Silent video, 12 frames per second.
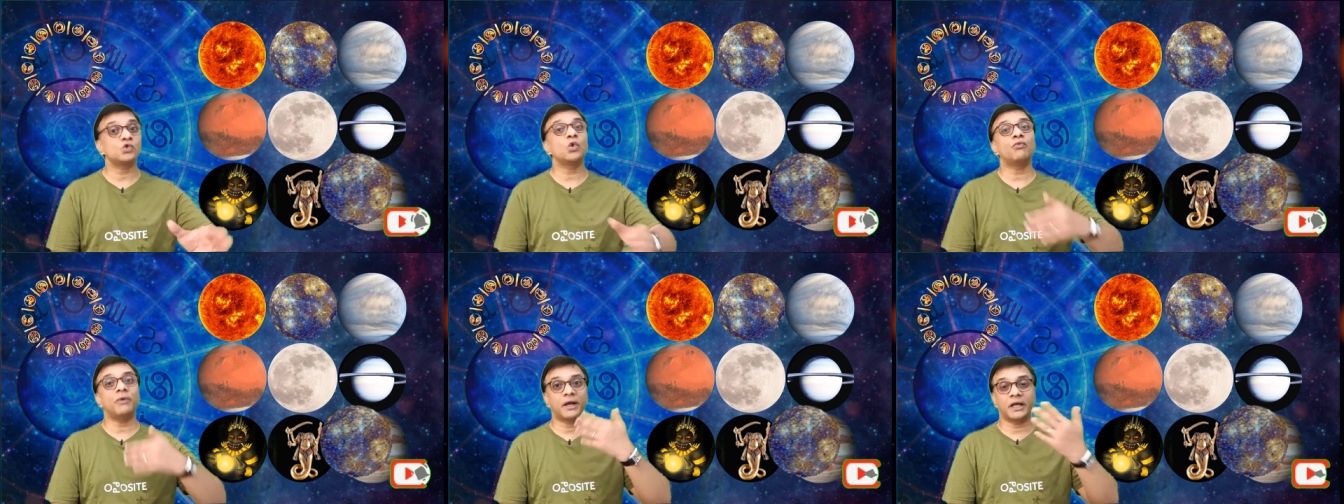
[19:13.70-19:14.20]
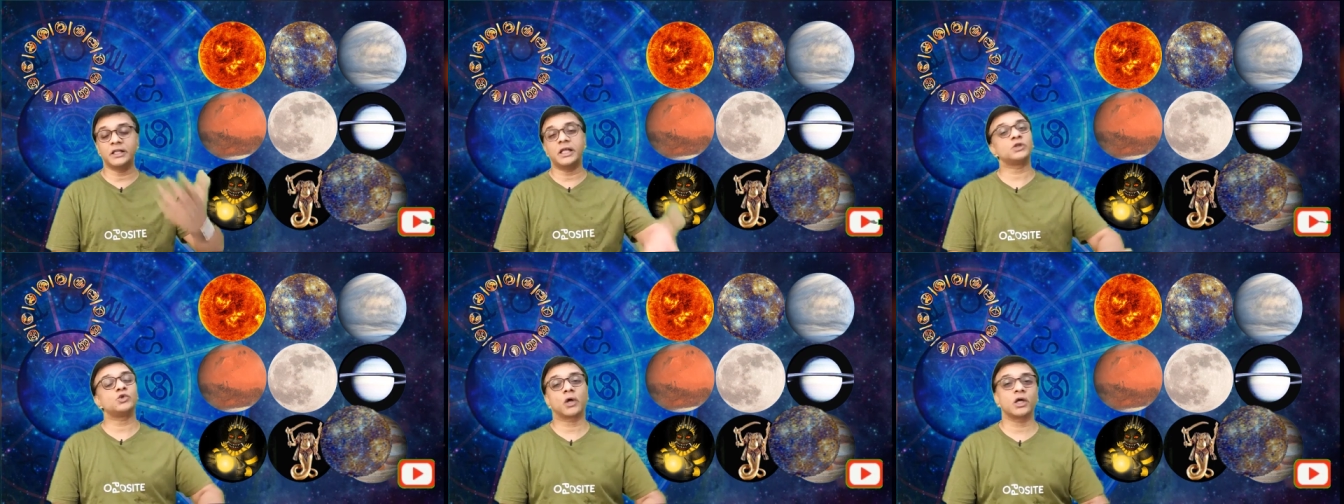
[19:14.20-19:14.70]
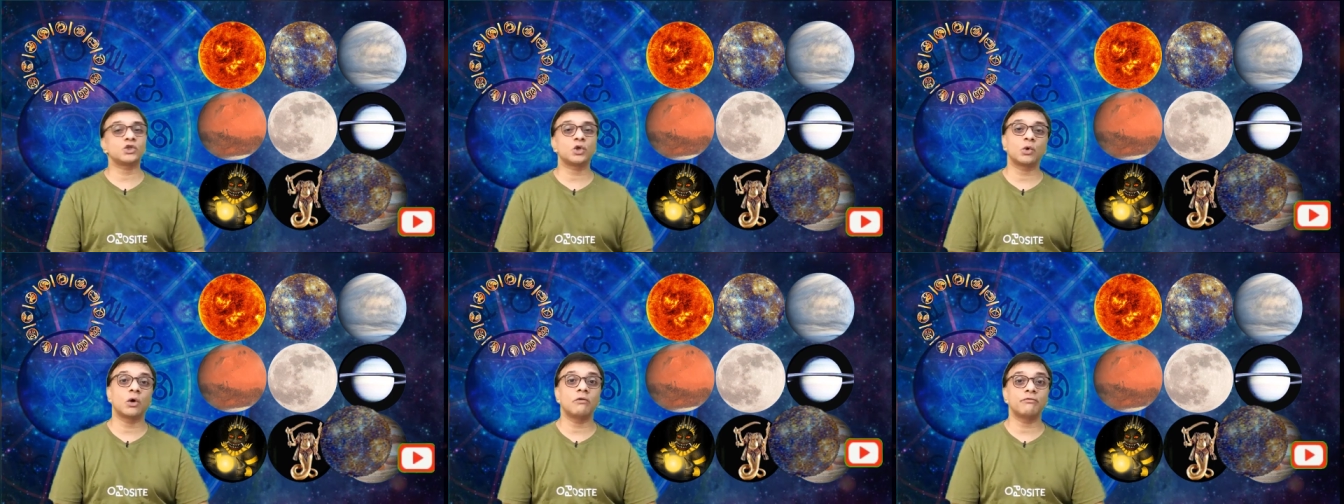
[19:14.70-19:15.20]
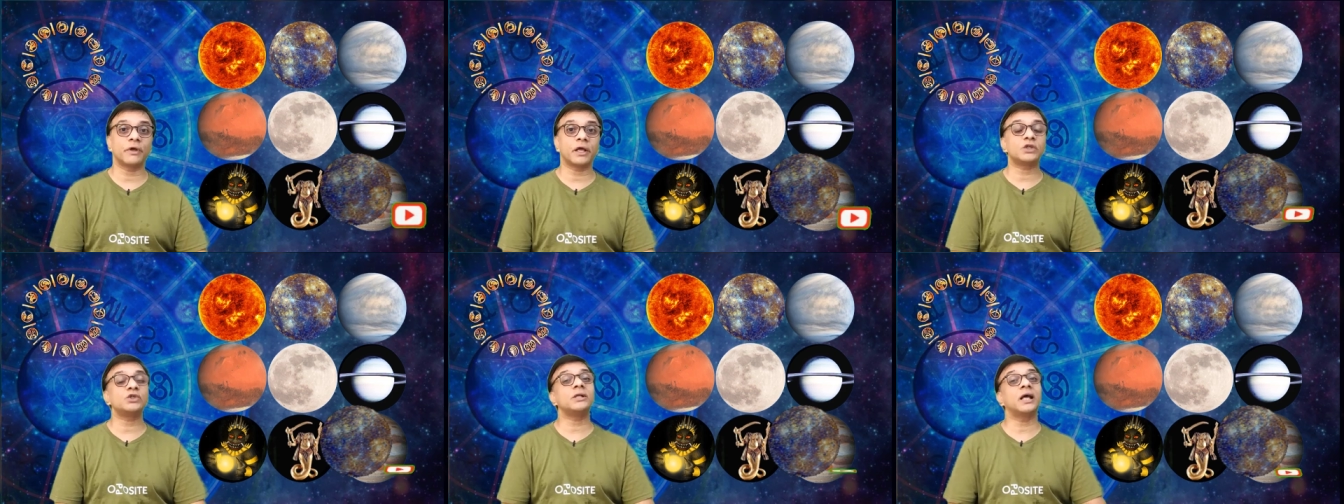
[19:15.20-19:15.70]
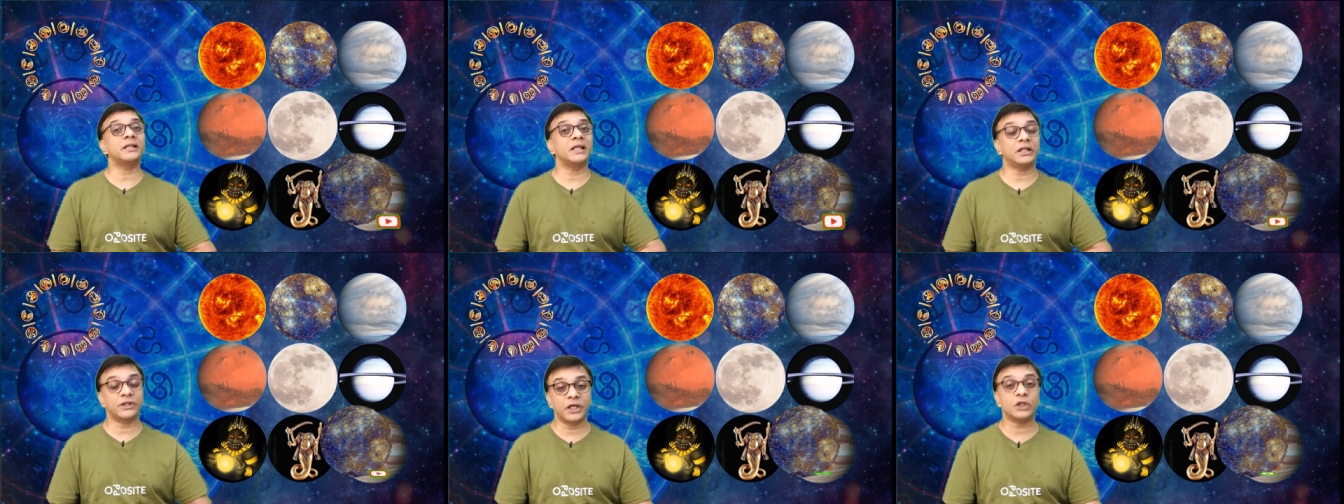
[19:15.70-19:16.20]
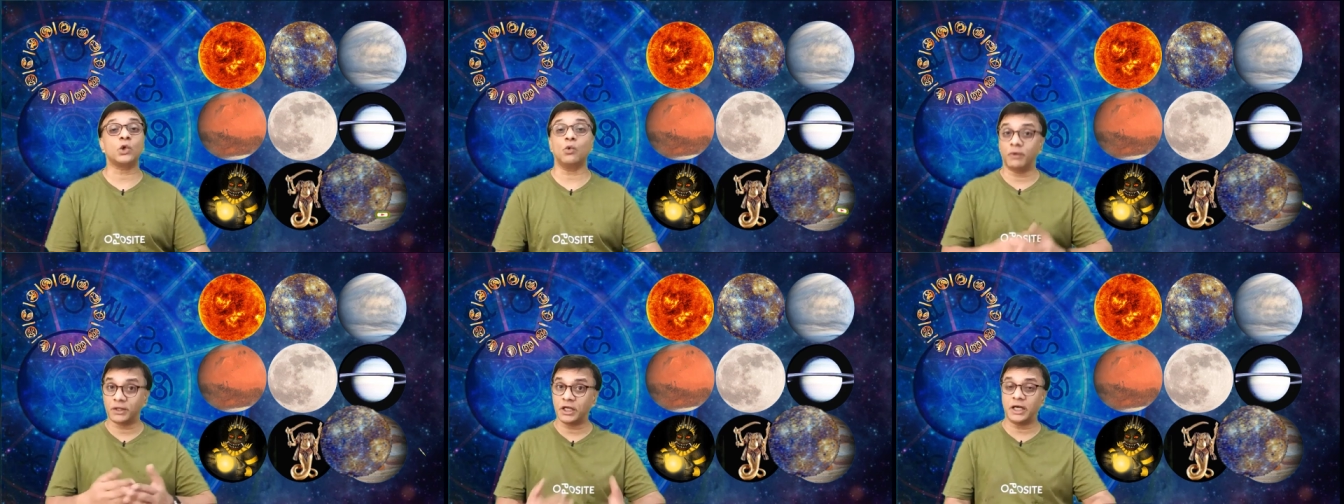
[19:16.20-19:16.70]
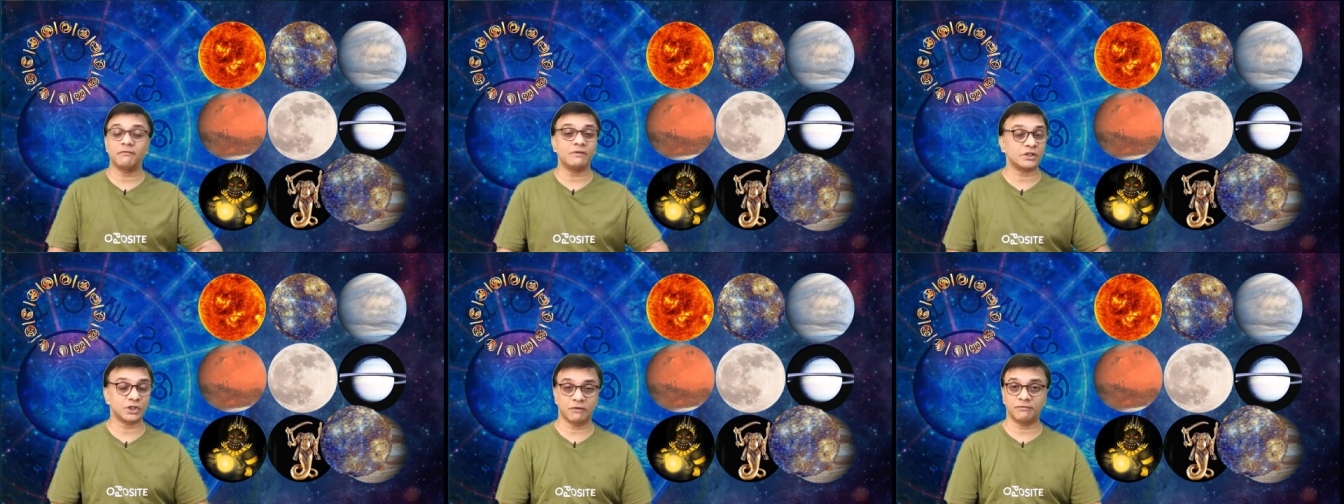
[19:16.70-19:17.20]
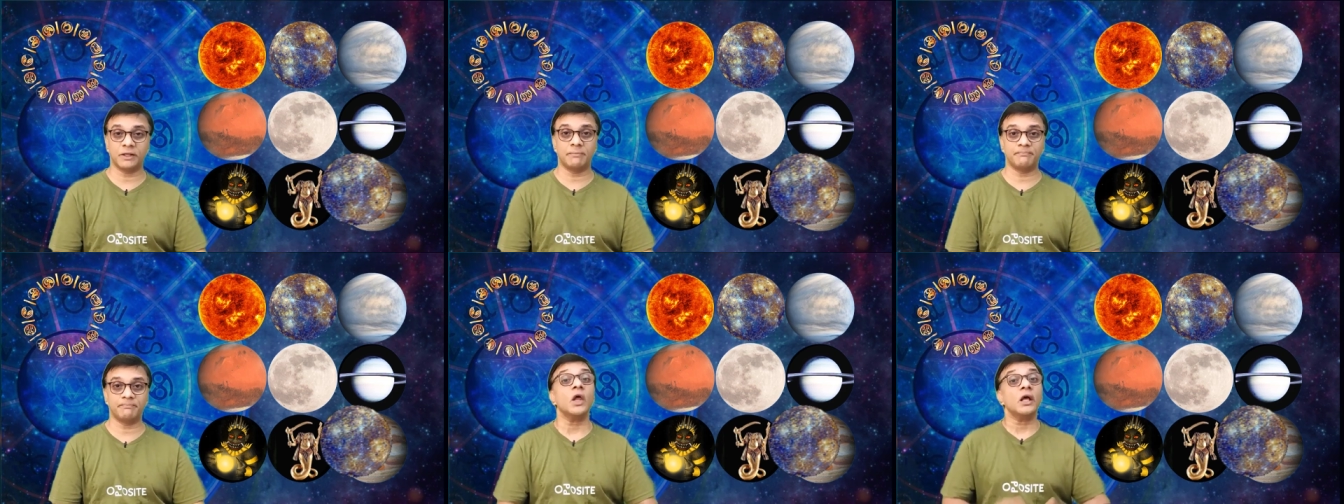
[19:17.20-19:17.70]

so far in their education qualification and they'll think through whether it will serve them